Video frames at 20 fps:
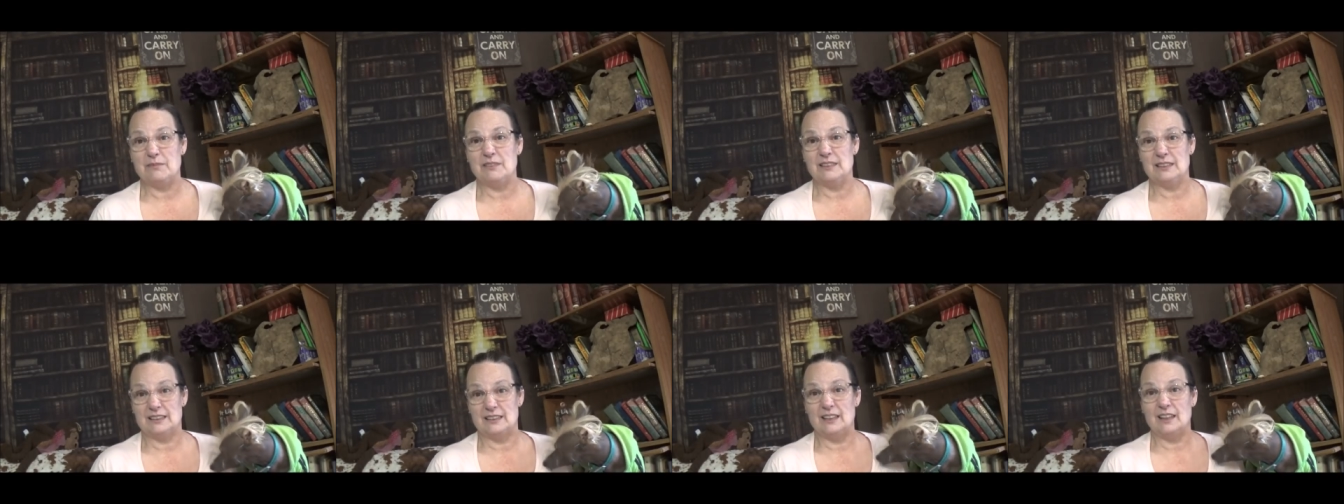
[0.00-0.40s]

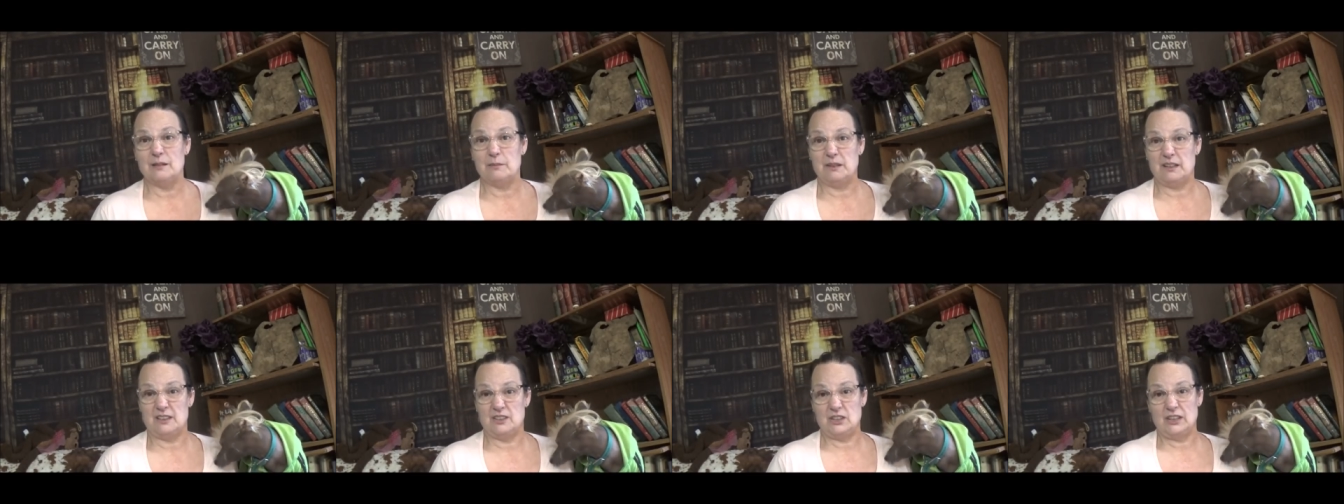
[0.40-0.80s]
There's a little
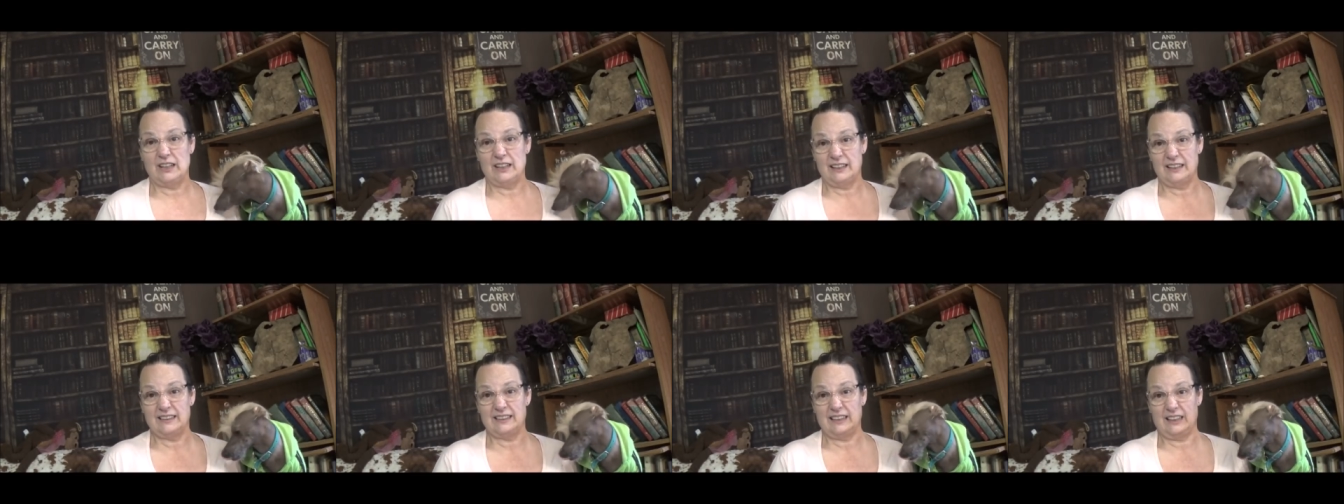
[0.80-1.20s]
bit of
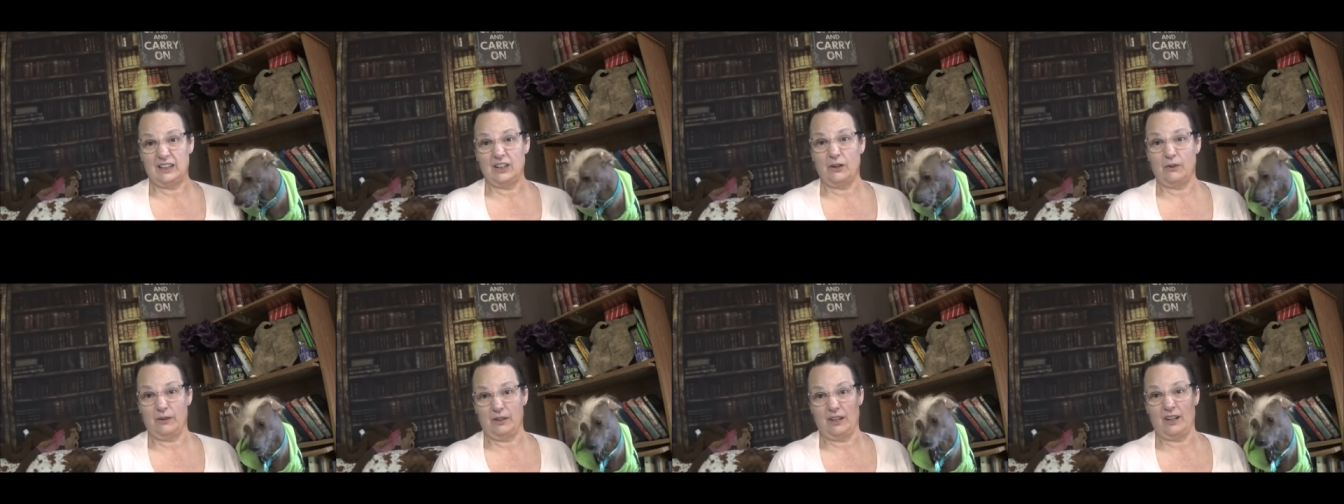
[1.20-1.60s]
jealousy
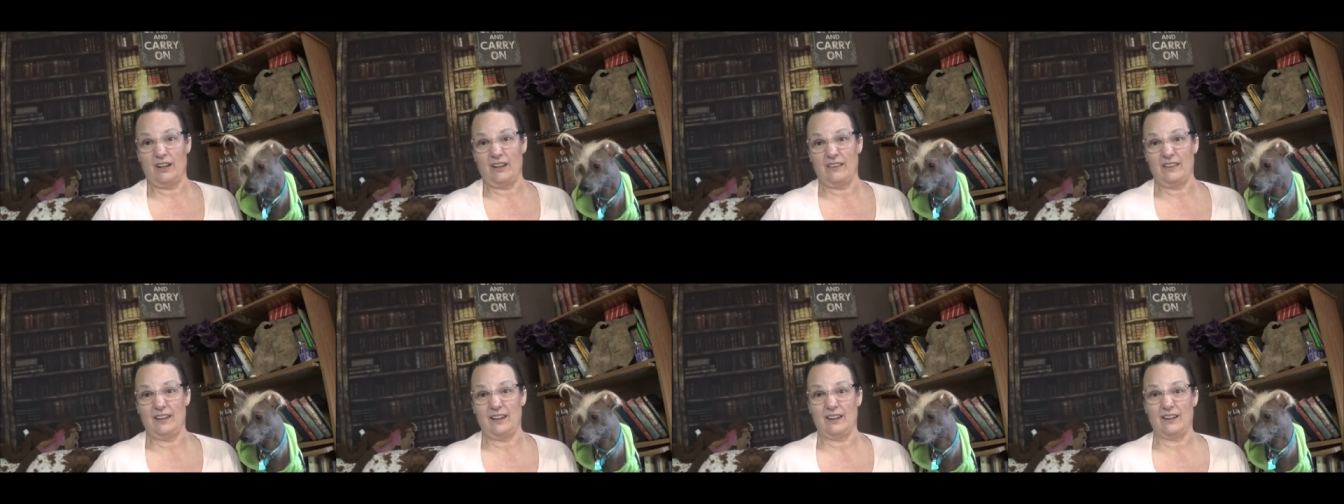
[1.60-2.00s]
going
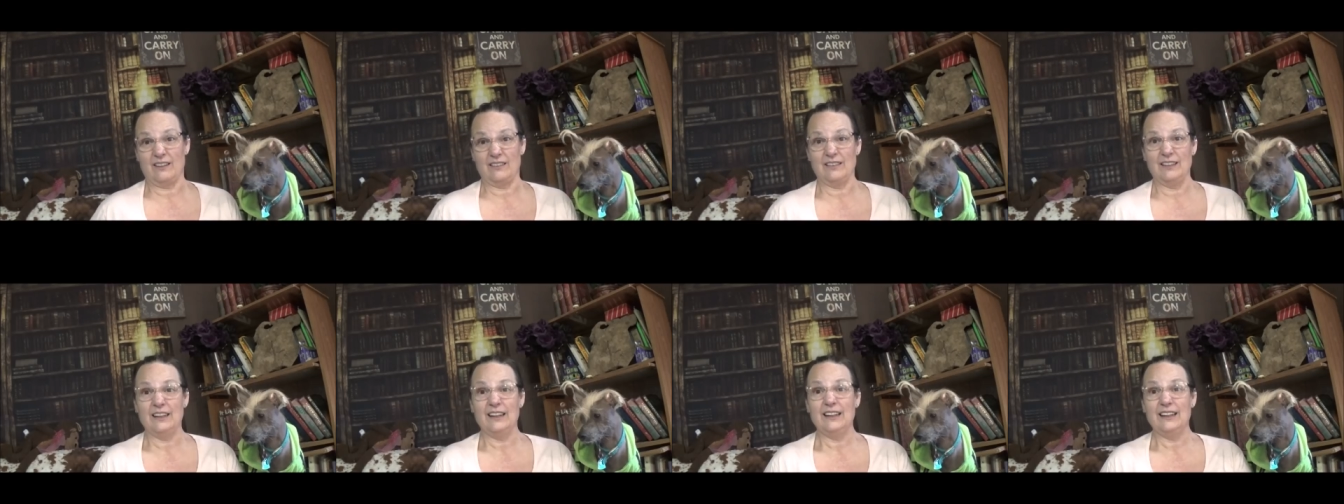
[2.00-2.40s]
on there.
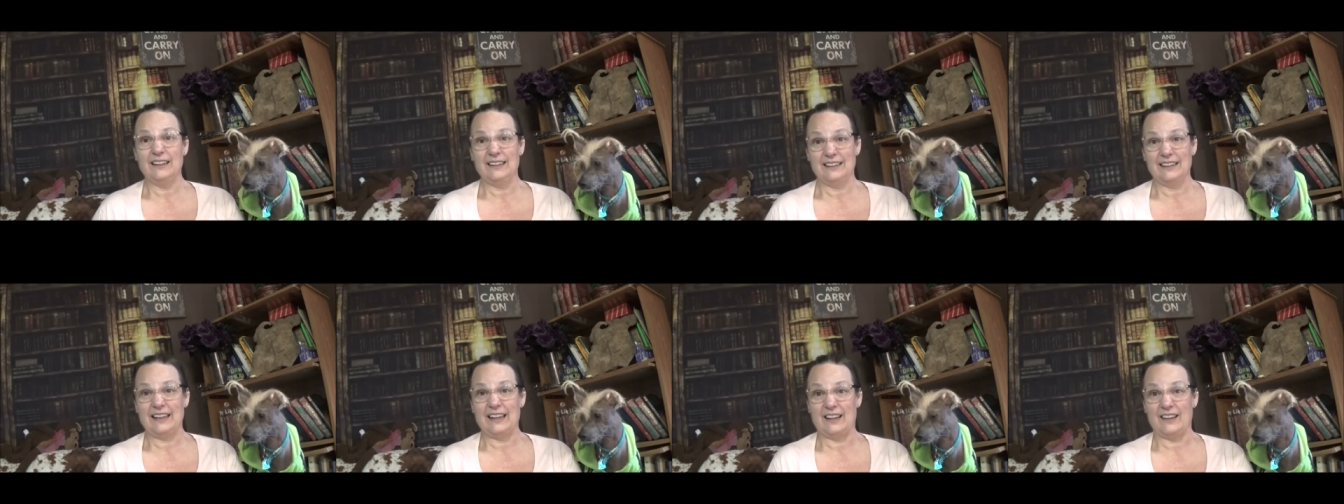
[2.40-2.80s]

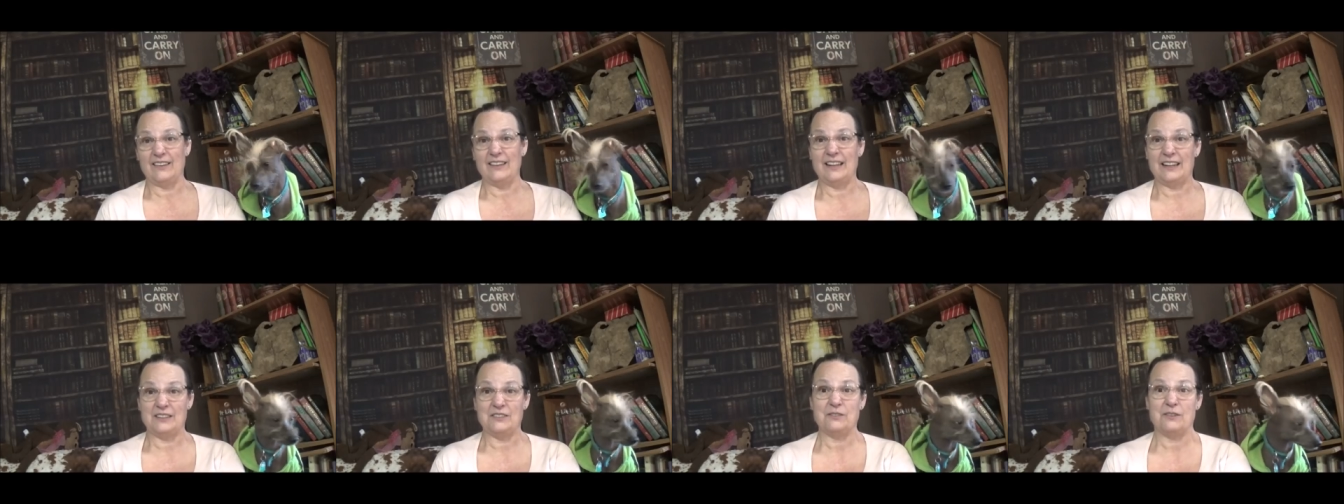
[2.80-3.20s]
Yeah,
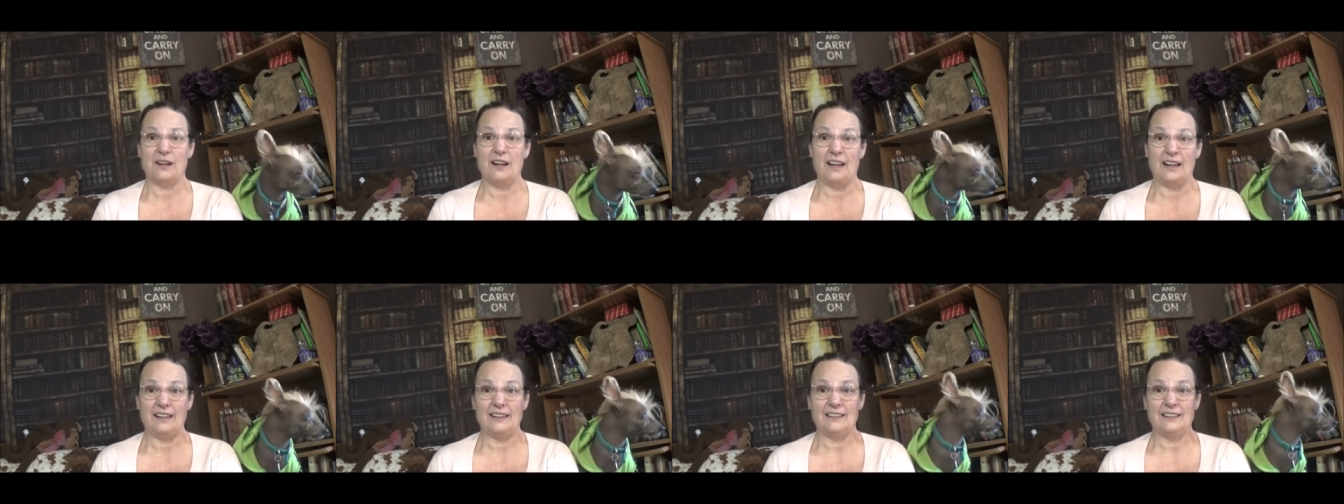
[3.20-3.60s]
that's
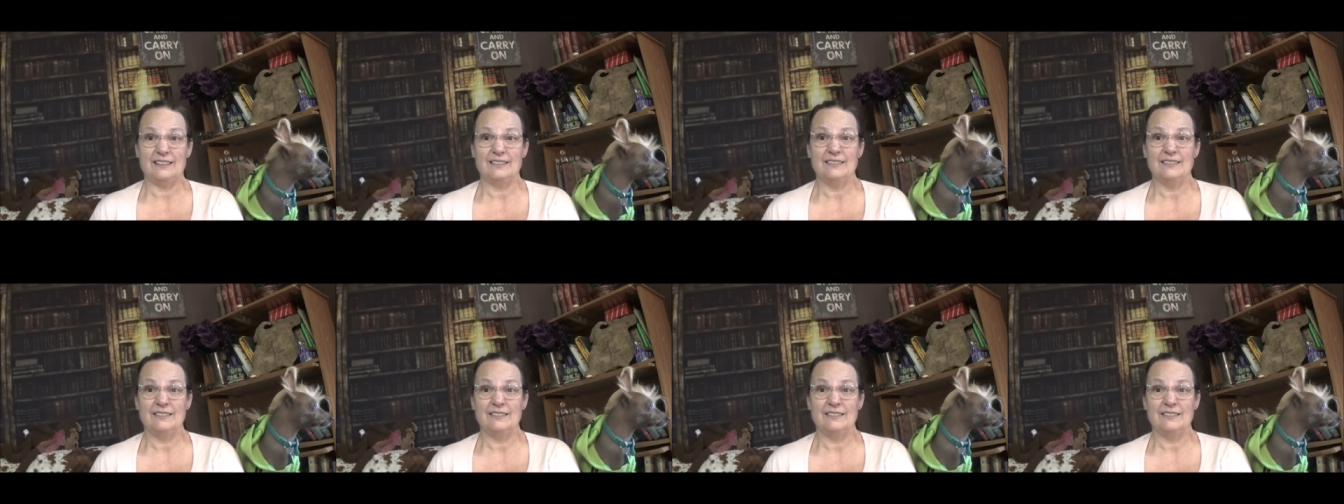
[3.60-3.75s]
right.